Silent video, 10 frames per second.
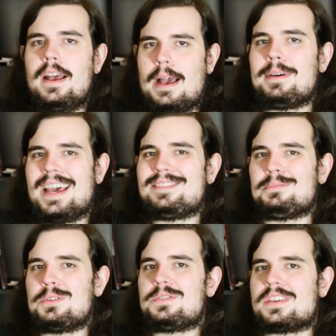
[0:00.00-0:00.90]
I'm going to have
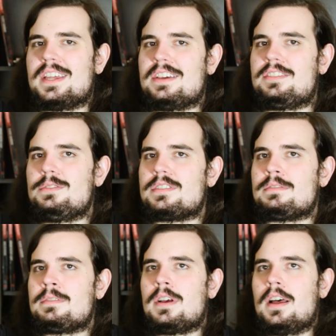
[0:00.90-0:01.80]
some loose skin
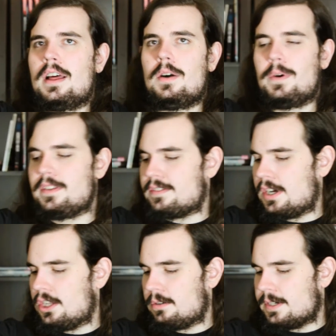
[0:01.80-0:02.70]
issues when this is
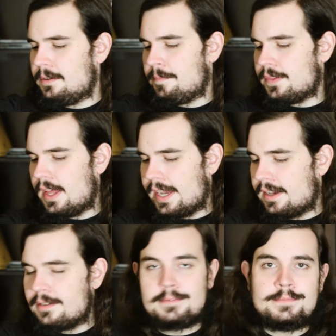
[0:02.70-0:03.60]
all over. Like
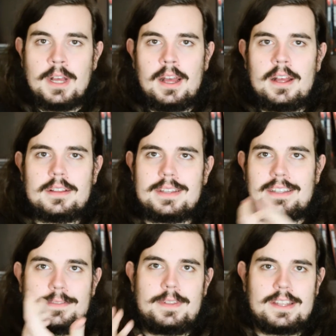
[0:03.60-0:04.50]

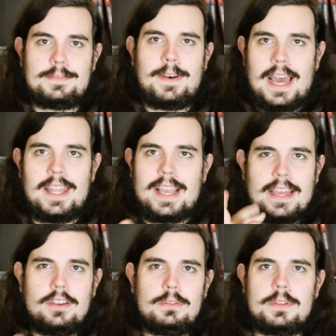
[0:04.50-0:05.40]
that's that's fine. Like I
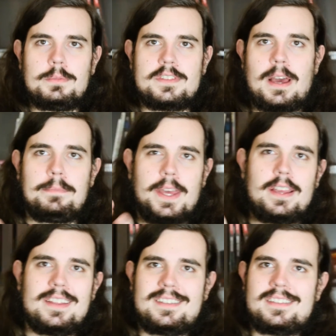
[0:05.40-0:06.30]
knew there was something.
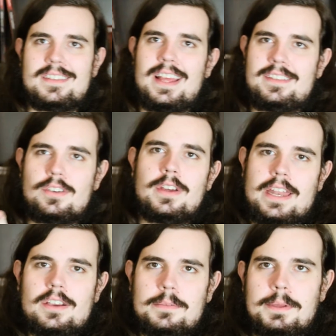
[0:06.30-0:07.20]
This is it's could and
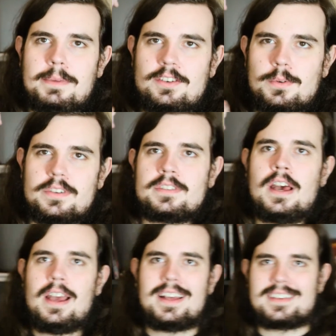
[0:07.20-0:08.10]
it could be much worse.
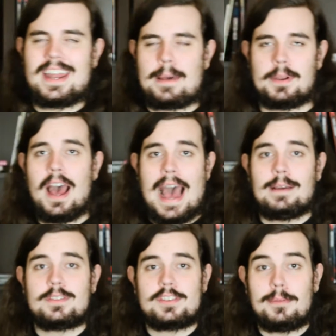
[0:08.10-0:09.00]
It's going to happen. I
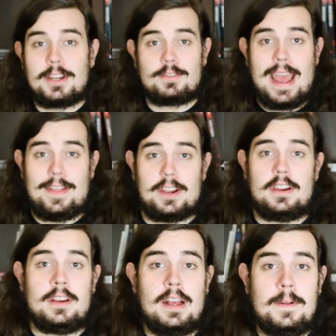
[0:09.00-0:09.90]
would so much rather
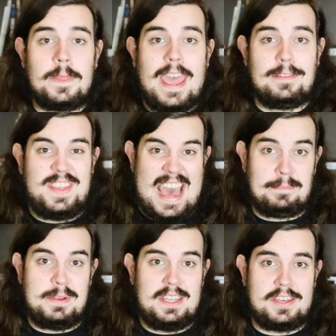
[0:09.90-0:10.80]
and
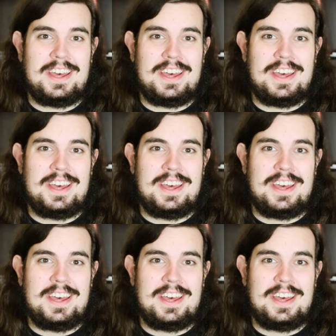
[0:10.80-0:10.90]
that be